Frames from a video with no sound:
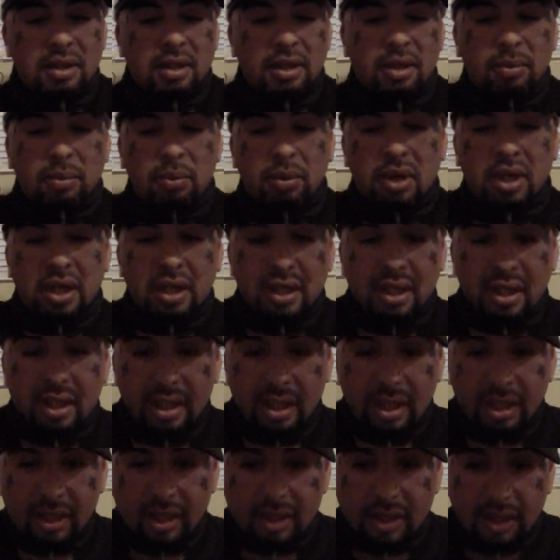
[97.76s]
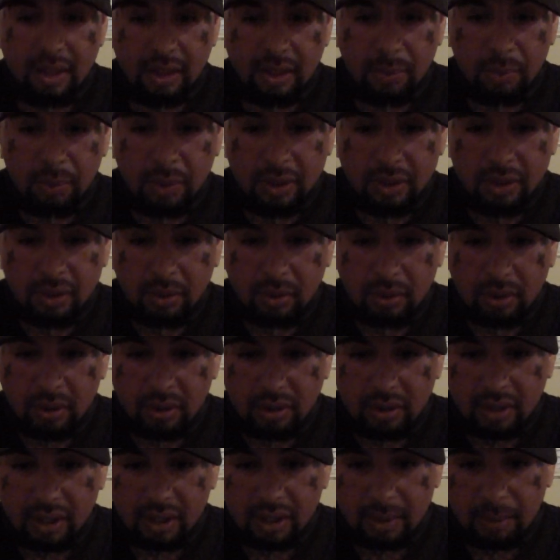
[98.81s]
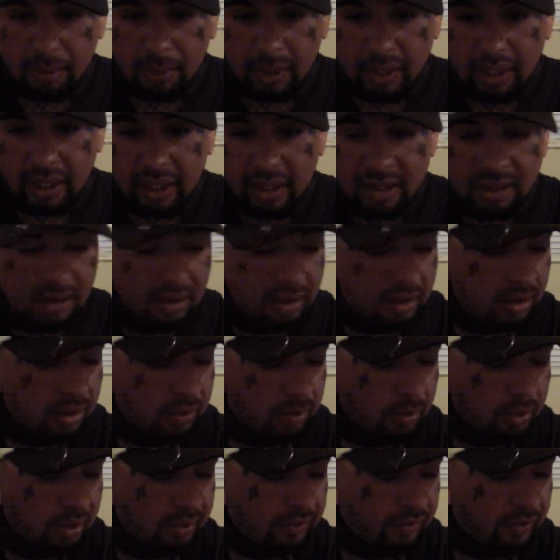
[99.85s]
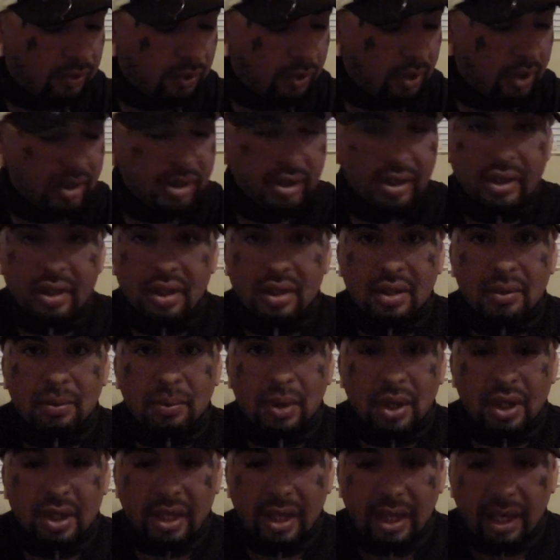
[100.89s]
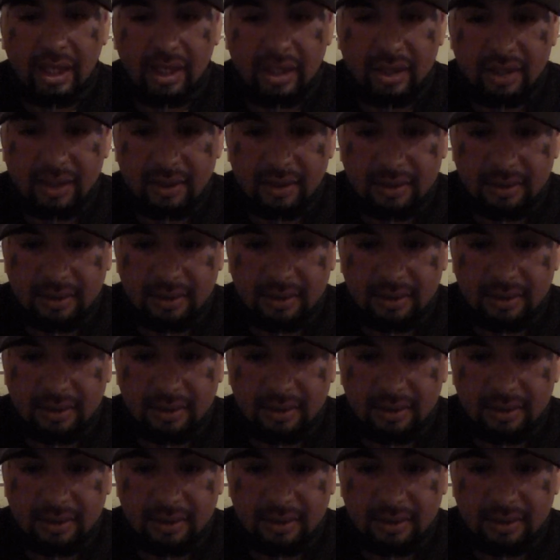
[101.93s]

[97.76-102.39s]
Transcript: A 1/4 weight, a 1/4, and then a 1/8.